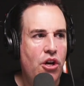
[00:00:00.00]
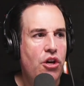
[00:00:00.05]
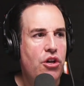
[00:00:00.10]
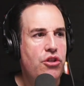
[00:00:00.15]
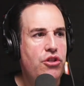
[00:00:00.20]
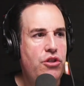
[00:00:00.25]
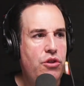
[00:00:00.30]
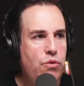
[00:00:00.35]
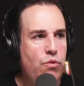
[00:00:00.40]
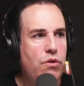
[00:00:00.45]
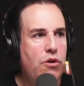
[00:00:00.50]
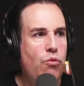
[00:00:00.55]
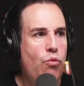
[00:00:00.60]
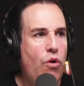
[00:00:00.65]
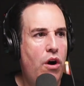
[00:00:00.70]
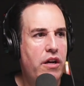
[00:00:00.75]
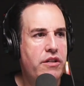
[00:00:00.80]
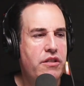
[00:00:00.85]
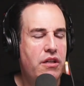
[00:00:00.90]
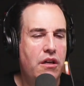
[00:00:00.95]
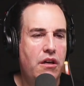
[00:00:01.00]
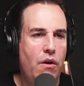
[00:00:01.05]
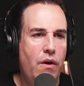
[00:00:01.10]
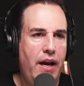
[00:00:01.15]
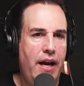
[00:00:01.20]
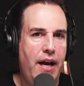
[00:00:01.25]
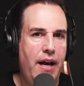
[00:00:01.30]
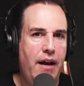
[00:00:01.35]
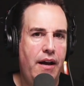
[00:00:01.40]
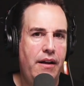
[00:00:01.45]
you will want to go
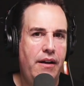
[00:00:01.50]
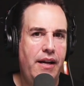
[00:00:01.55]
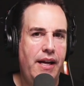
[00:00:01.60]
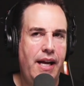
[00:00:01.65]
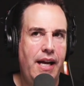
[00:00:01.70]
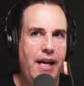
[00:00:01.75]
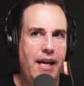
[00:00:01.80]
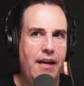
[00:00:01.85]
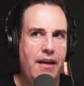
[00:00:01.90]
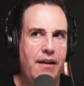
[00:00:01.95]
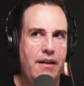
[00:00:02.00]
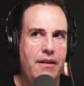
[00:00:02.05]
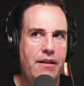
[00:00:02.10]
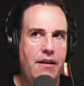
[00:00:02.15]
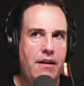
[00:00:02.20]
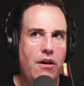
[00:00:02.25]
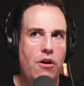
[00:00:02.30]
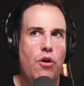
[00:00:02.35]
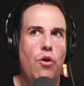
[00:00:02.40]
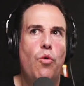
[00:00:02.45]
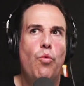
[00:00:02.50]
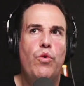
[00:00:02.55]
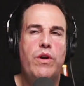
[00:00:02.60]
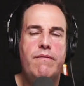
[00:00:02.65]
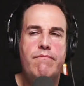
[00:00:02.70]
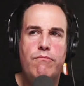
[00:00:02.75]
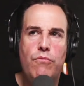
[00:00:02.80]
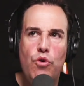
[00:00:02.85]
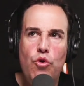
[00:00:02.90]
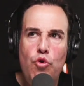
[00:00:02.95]
ahead and
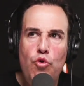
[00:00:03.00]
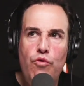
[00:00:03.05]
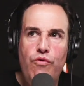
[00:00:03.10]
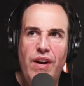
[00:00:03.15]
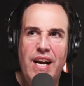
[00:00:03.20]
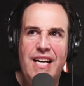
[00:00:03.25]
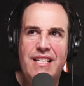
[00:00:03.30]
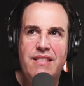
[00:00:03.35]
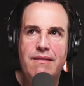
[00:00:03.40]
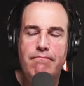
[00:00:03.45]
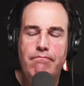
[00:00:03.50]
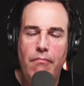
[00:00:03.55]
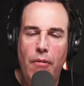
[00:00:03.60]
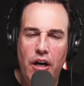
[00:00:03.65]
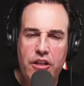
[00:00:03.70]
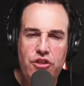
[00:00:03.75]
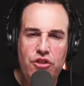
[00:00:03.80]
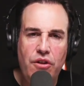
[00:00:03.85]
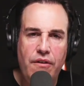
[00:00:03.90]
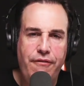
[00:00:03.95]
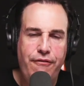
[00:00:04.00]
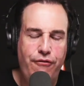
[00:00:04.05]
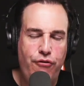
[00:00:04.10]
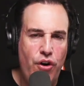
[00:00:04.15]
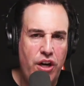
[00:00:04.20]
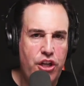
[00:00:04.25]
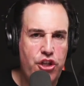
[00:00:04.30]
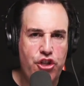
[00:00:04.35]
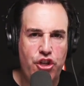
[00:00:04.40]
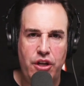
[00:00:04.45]
remove as much
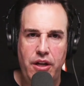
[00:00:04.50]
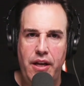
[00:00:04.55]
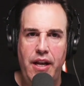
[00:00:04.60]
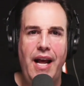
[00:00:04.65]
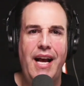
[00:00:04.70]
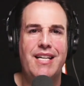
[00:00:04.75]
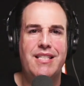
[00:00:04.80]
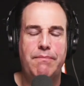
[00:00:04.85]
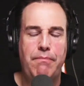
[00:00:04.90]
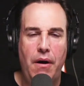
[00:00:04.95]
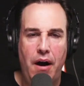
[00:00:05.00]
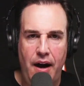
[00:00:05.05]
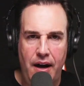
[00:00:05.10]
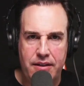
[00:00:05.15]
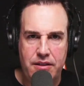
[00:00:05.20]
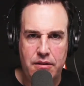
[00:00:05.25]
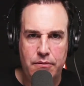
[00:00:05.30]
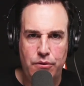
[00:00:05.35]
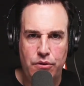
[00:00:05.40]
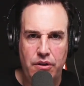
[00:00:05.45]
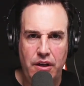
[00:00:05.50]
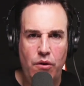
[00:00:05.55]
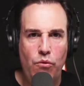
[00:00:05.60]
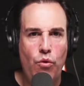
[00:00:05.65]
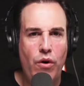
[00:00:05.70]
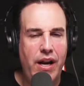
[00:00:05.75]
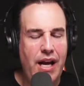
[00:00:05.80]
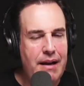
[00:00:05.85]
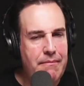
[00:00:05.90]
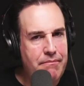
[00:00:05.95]
friction as possible. And
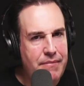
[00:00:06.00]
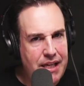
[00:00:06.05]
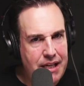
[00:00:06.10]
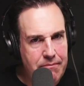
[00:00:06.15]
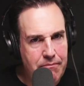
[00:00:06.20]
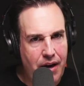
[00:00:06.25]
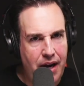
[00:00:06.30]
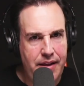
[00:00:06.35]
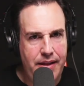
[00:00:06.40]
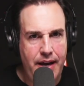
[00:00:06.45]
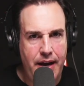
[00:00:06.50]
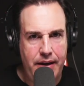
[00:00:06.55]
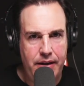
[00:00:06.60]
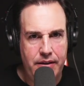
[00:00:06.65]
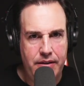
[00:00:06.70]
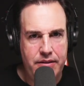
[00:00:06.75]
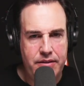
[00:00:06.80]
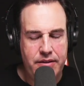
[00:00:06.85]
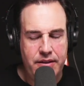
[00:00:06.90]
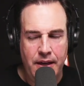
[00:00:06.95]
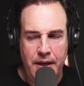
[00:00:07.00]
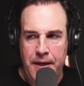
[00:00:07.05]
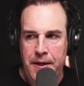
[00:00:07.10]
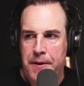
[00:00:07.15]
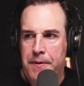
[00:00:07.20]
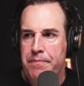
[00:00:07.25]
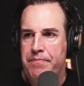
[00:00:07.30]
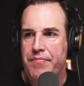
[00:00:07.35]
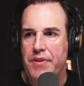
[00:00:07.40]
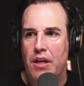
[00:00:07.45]
what I mean by that is,
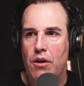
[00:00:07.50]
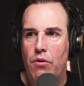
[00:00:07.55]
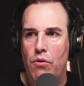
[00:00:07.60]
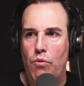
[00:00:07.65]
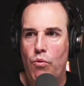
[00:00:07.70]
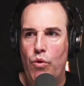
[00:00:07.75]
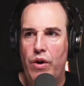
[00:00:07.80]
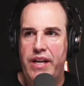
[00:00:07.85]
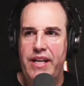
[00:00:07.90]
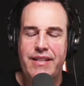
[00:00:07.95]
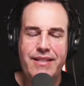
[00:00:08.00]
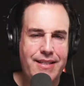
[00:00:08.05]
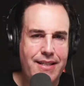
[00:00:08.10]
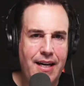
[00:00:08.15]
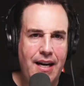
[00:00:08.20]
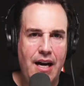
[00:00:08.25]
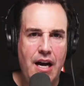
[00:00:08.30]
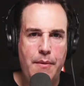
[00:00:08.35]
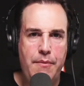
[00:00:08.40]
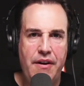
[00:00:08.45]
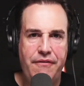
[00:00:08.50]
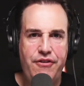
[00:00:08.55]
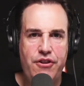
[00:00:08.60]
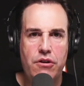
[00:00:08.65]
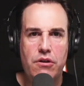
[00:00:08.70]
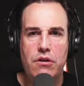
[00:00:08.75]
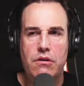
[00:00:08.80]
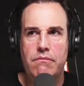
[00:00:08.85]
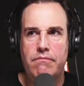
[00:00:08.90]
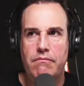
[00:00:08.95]
when it's time, if
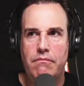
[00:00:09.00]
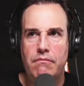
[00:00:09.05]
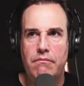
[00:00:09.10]
you're